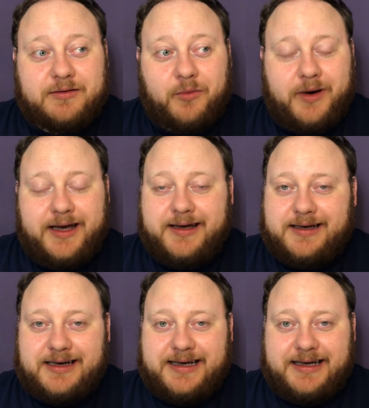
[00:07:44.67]

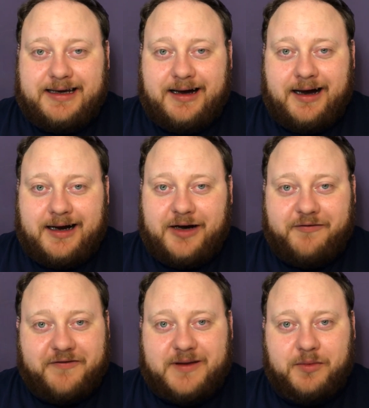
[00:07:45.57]
weirdly
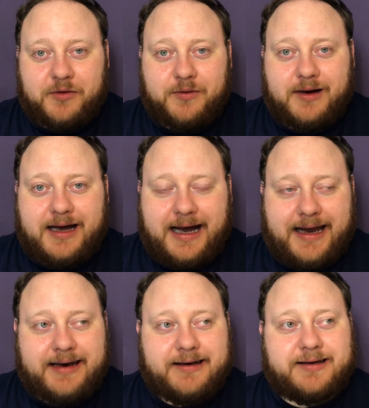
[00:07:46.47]
uncomfortable
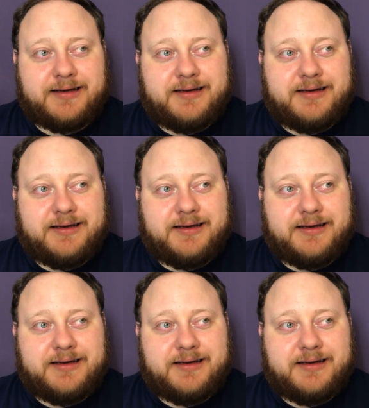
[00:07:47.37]
and